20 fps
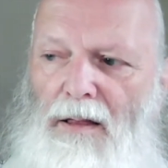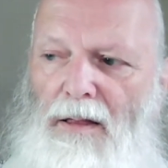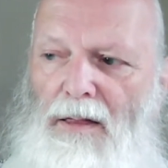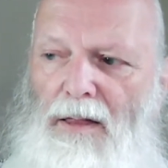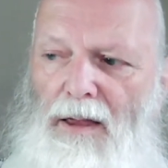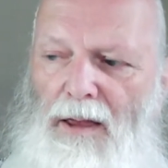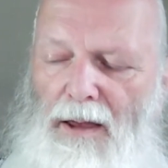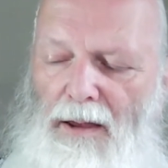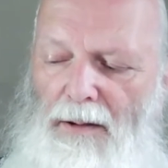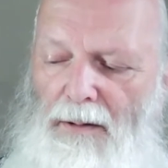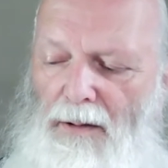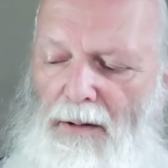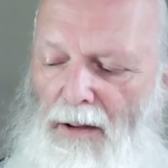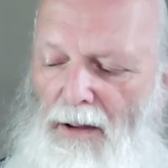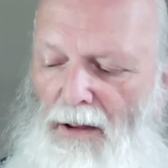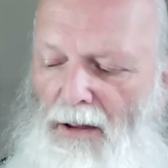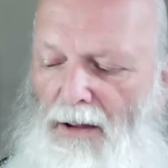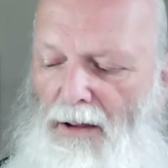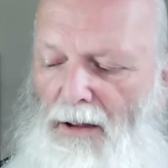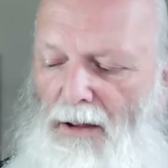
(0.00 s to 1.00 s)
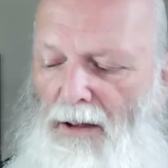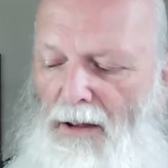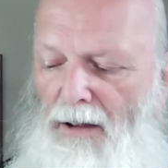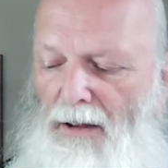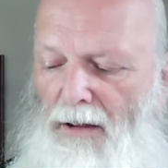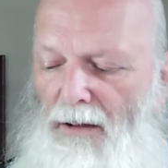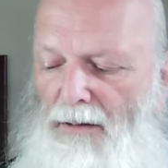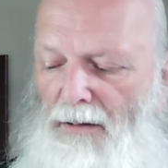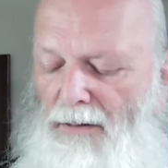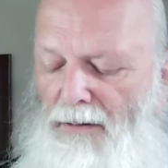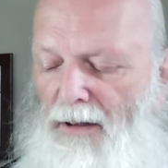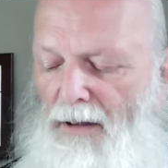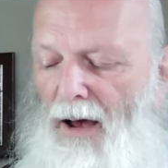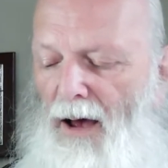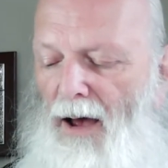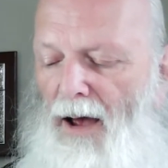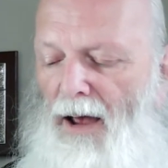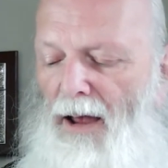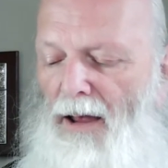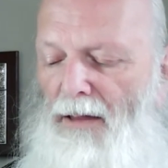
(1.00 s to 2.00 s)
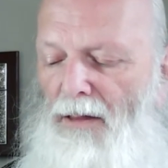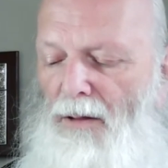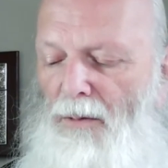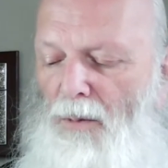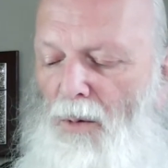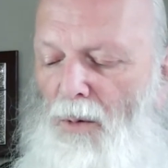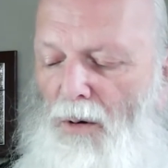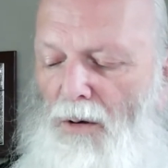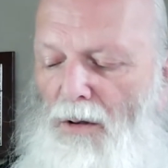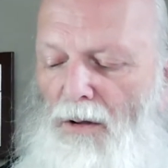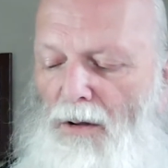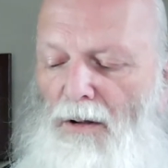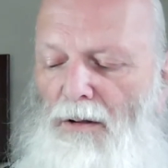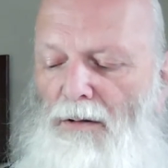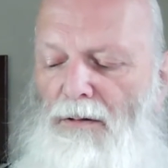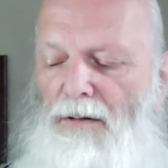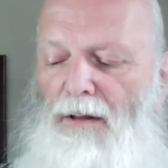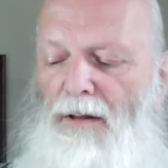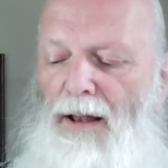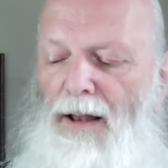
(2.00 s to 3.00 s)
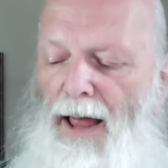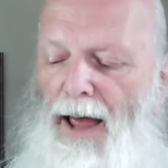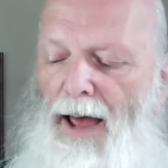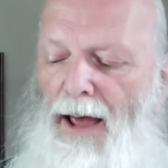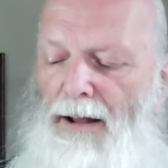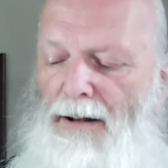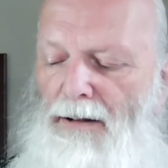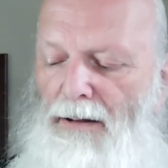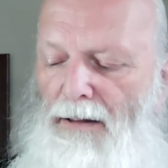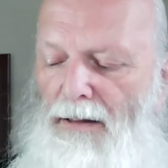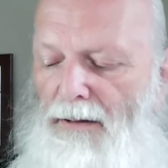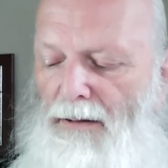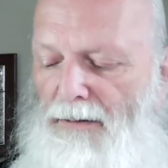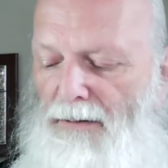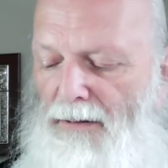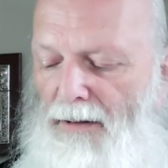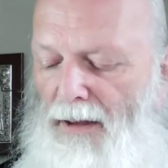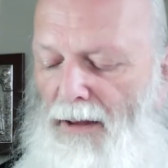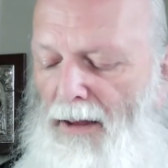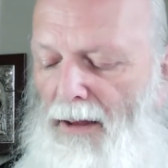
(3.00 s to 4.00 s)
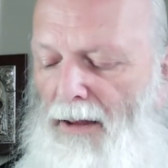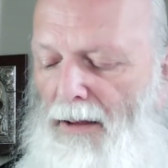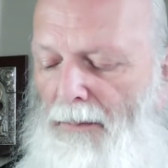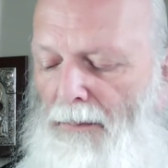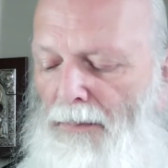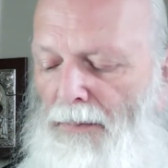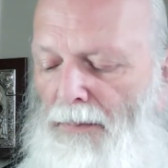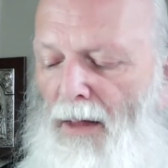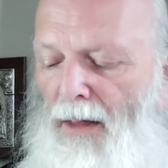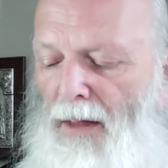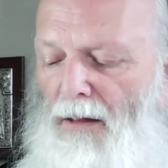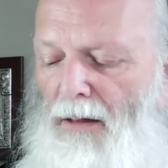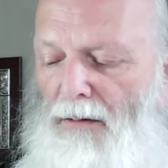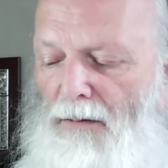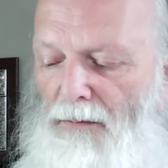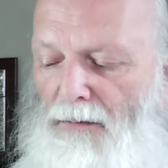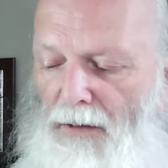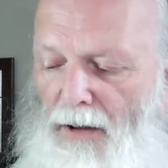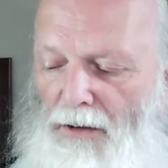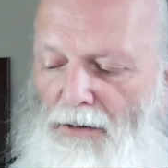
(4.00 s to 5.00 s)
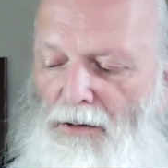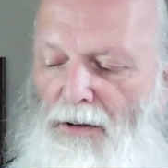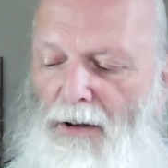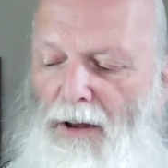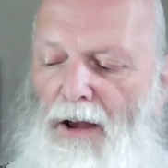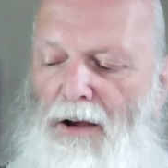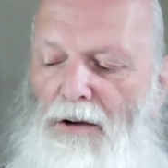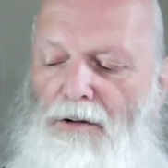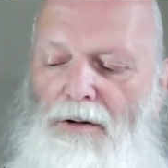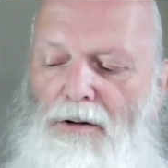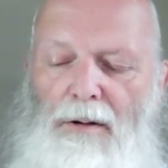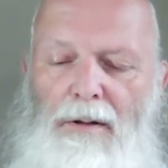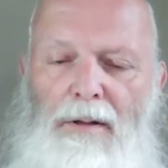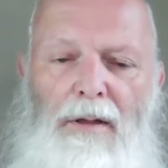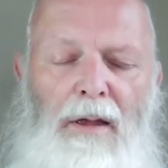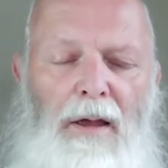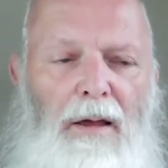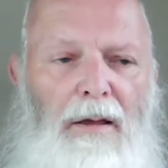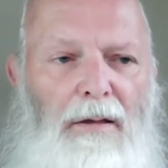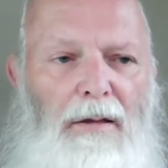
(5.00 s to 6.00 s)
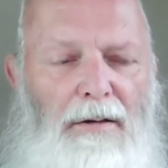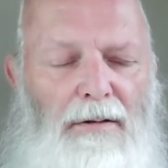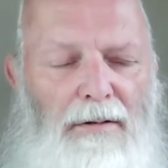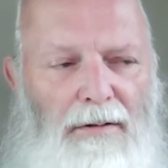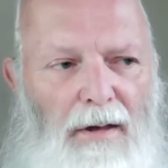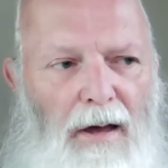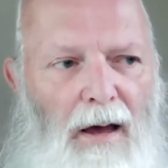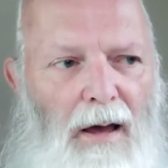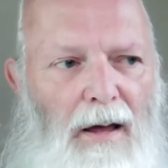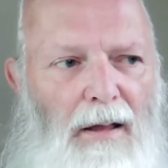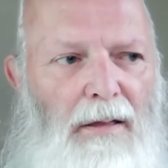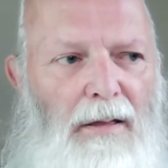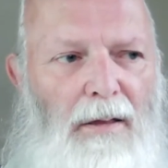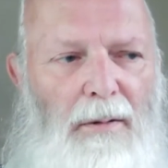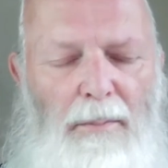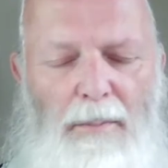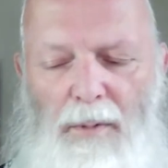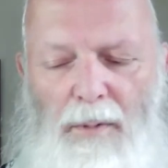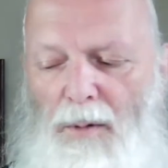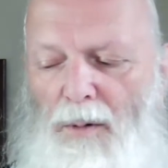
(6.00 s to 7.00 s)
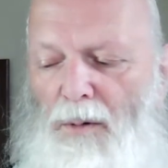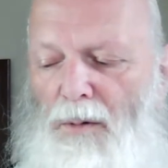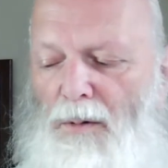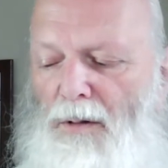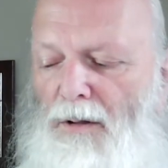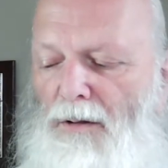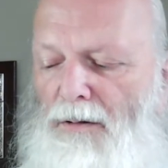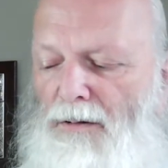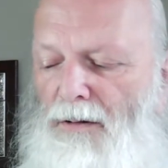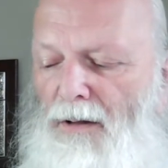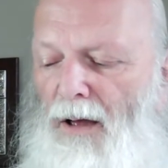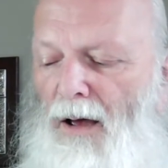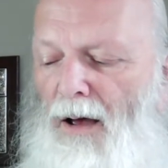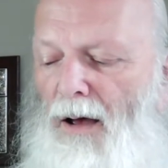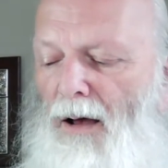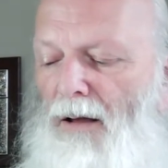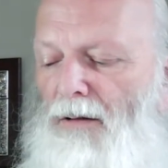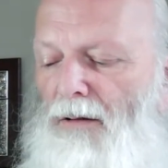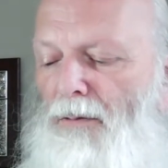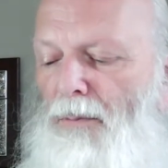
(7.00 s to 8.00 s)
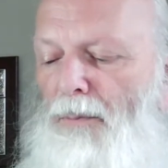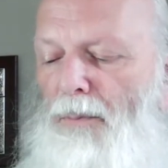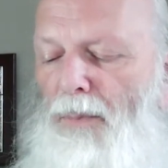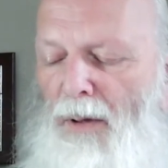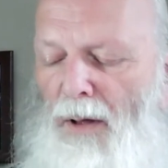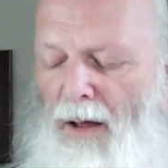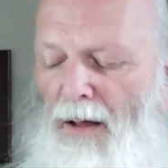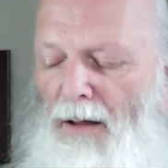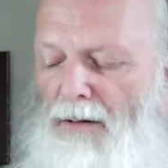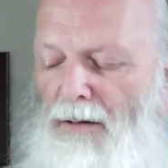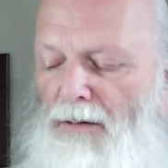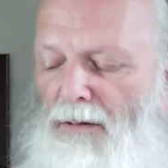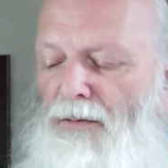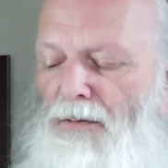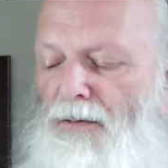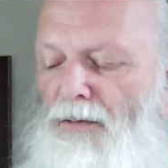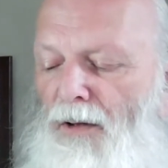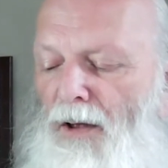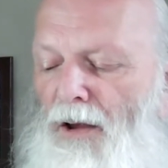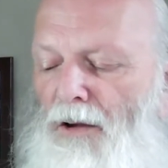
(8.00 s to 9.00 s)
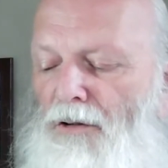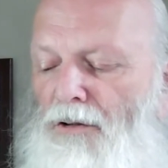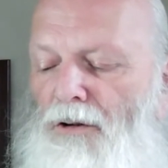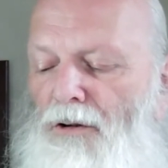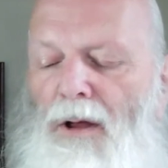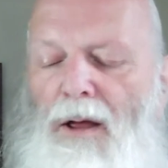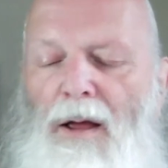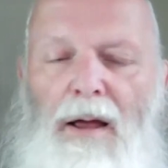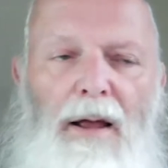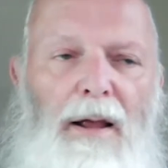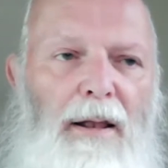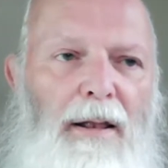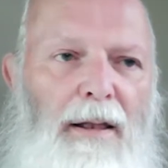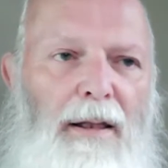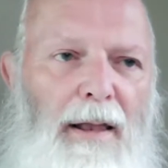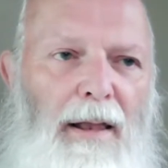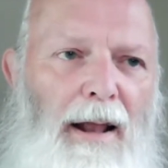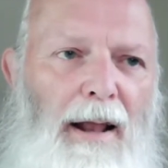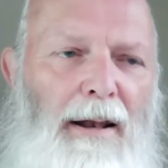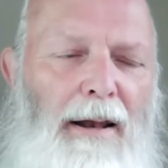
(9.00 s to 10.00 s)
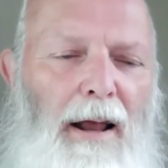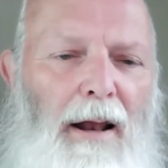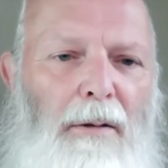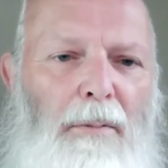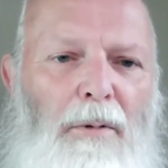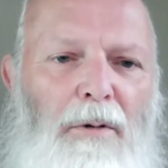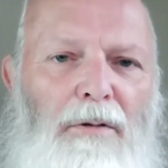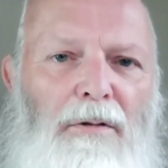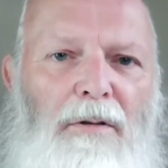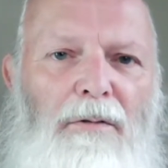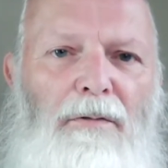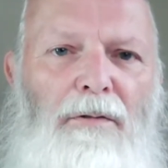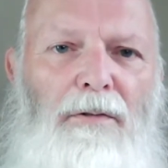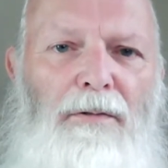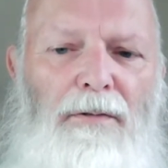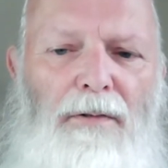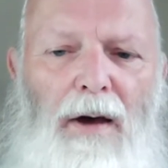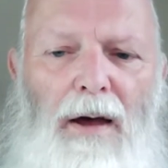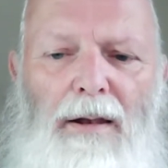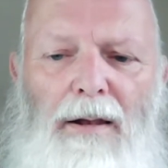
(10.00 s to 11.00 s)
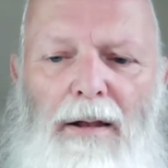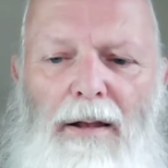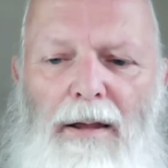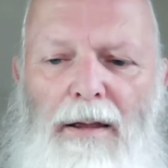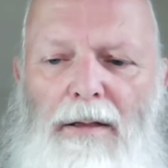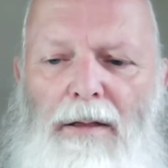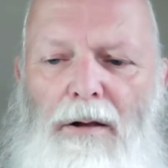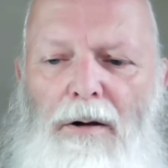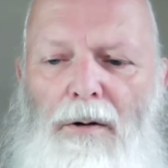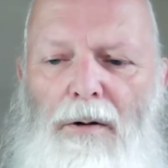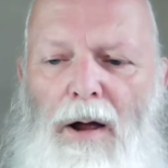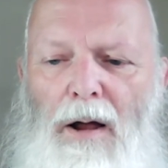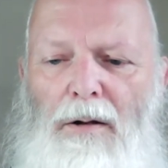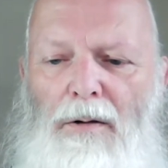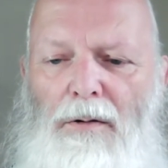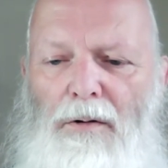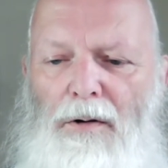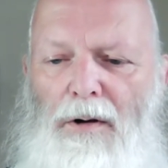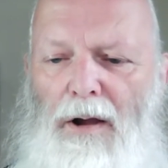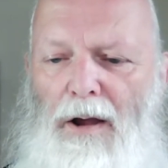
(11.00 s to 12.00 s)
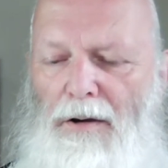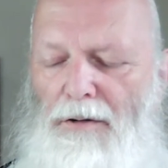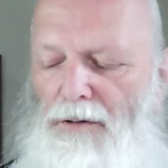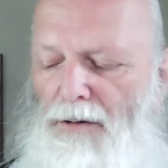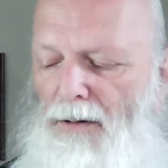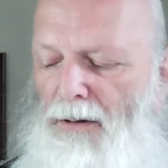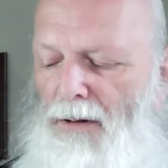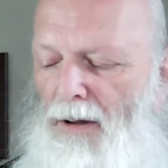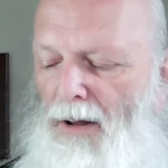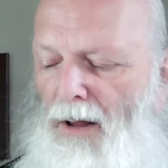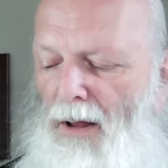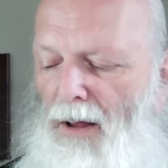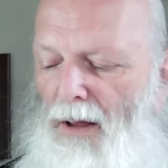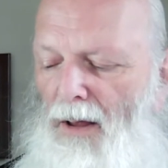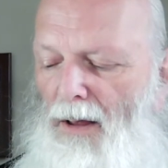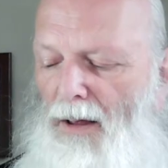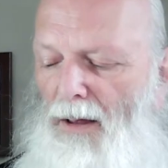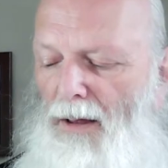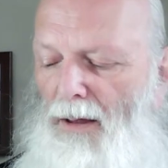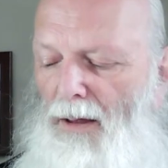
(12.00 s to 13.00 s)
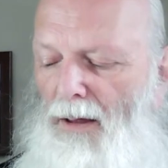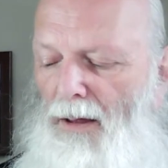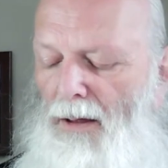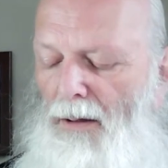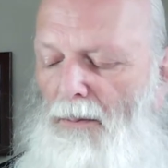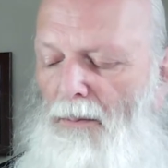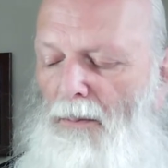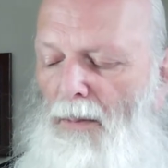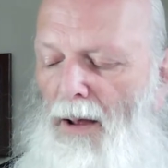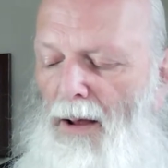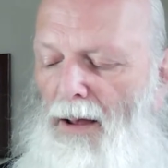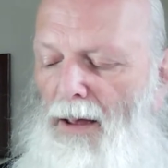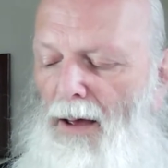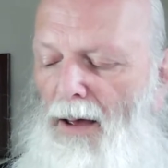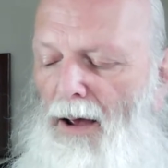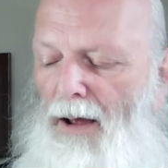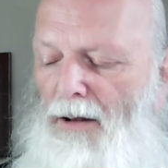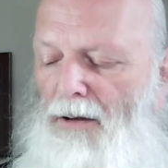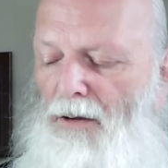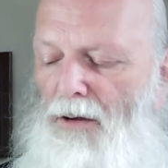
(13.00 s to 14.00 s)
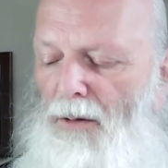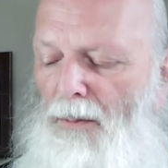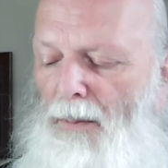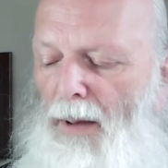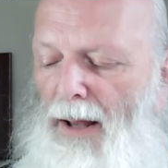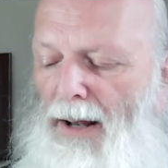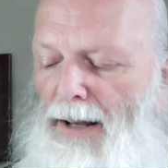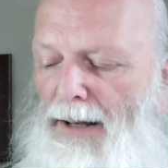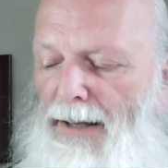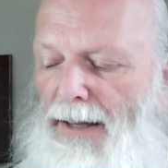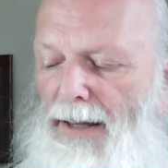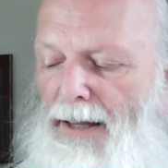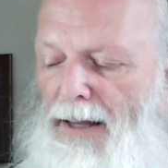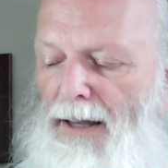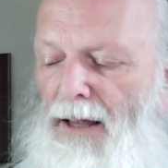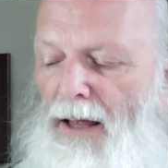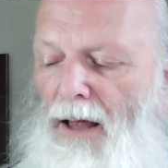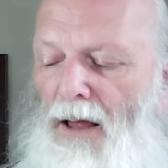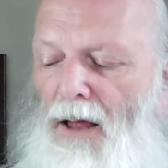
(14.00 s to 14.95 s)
the sky, the waters, the land, the sea, the vegetation, the sun, the moon, the stars, birds, fish, land animals, and finally the crown of creation, mankind, humanity.